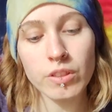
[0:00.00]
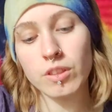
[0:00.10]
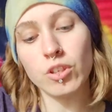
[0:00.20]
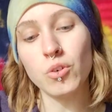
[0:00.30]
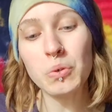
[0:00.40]

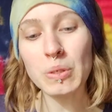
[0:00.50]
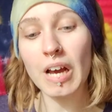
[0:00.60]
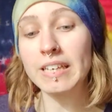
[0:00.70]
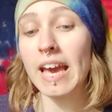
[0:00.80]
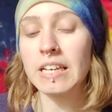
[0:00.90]

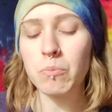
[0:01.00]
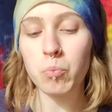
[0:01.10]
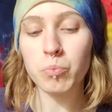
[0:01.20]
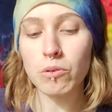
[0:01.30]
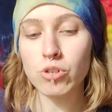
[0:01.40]

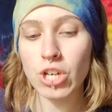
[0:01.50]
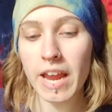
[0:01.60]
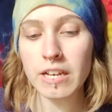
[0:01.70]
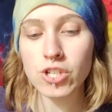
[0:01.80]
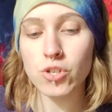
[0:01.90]
you
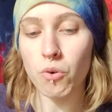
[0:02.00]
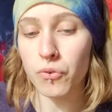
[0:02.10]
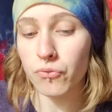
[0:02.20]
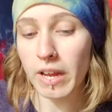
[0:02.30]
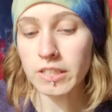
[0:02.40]
changed
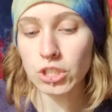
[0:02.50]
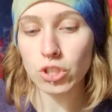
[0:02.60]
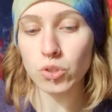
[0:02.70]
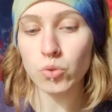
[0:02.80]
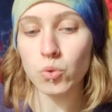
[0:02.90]
your fate.
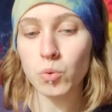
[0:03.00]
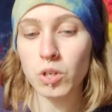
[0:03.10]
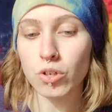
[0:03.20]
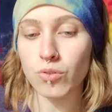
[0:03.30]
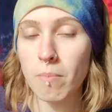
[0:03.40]
You
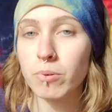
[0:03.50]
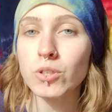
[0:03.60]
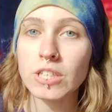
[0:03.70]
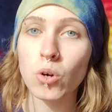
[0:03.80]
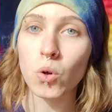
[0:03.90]

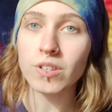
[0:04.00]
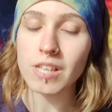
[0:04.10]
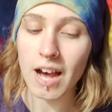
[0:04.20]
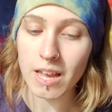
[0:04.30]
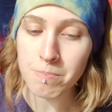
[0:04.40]
crumpled an old
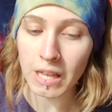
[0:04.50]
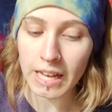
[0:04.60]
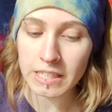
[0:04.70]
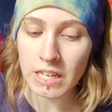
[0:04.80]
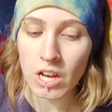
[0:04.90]

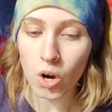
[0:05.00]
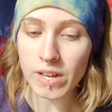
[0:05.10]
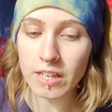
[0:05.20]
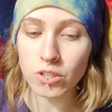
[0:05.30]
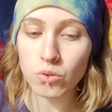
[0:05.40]
timeline.
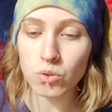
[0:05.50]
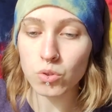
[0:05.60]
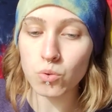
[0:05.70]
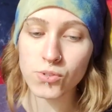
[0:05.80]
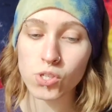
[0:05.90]
Okay,
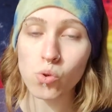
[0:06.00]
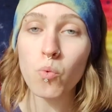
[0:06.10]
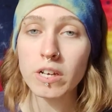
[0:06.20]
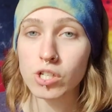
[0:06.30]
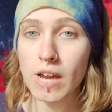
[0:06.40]
you
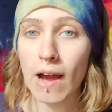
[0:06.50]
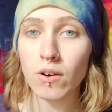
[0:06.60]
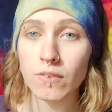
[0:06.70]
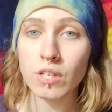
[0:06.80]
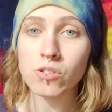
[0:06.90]
switched
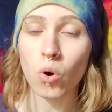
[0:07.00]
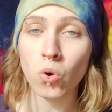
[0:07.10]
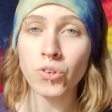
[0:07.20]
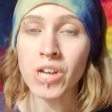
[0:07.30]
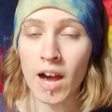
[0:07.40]
out of this
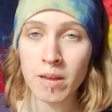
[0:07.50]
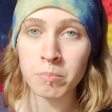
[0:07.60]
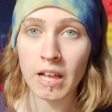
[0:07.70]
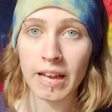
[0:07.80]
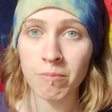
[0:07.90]
old
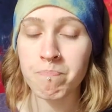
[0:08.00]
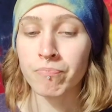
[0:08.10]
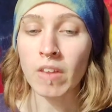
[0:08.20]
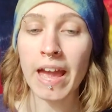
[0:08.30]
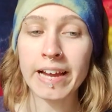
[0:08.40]
timeline,
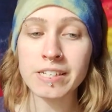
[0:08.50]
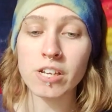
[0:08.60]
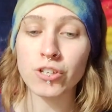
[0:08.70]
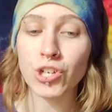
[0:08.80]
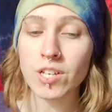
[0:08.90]

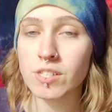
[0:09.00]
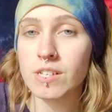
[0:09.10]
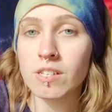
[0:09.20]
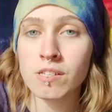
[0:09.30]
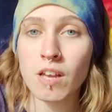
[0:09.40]
and
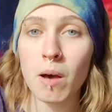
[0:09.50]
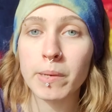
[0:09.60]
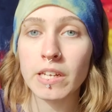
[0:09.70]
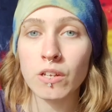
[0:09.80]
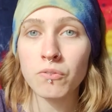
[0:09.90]
justice is
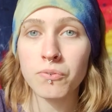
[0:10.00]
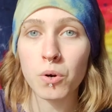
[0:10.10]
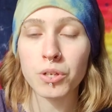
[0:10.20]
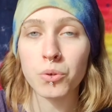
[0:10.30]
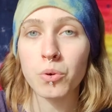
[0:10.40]
coming in
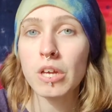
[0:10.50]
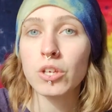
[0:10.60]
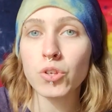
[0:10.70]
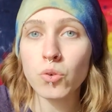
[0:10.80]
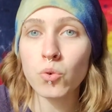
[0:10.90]
for you.
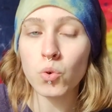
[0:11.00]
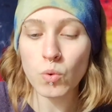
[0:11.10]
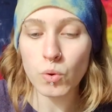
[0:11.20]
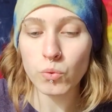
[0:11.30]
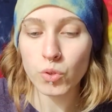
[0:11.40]

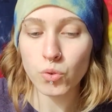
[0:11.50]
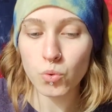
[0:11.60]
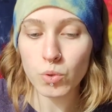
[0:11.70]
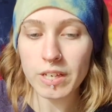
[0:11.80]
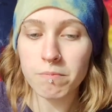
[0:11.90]

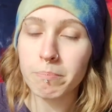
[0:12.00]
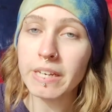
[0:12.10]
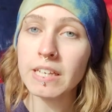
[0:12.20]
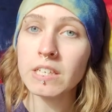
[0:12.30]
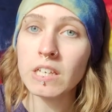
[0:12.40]
You
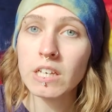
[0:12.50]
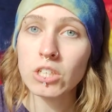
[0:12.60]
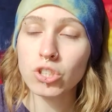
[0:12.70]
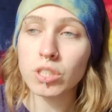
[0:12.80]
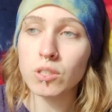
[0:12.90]
committed
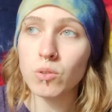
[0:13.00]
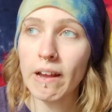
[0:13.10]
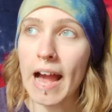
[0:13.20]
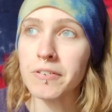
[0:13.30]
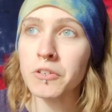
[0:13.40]
to
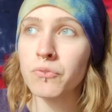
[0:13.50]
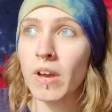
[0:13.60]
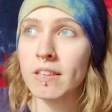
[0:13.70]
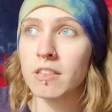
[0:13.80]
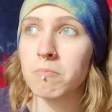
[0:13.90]
having
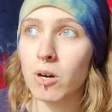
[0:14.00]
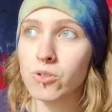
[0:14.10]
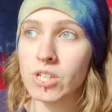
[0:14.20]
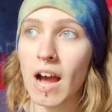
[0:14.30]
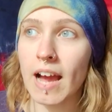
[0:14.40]
faith in the
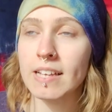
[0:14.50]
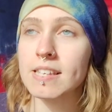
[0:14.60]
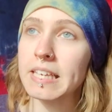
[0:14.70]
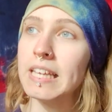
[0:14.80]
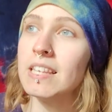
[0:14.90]
Most High.
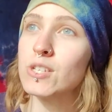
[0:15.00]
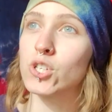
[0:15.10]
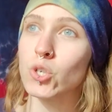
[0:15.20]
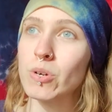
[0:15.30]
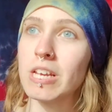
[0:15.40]
It's like in
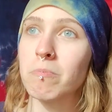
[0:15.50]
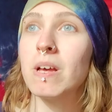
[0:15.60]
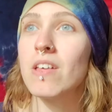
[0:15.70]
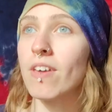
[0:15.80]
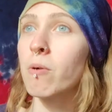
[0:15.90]
this dream,
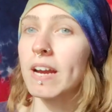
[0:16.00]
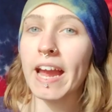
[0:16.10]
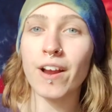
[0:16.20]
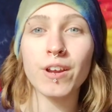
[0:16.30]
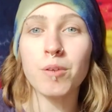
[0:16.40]
they were
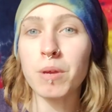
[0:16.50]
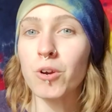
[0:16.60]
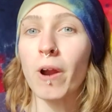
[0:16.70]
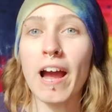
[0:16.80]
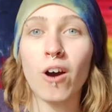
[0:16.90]
carrying me
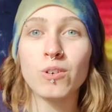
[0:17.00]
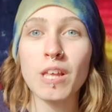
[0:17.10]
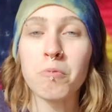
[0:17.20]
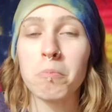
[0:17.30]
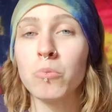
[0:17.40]
around,
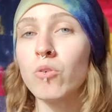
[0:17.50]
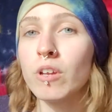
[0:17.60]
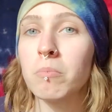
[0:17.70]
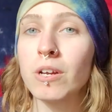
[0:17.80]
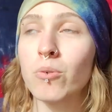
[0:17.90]
they were
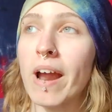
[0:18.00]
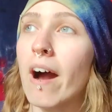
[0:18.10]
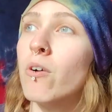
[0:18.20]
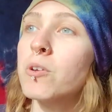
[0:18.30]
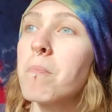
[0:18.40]
moving me
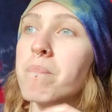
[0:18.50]
around,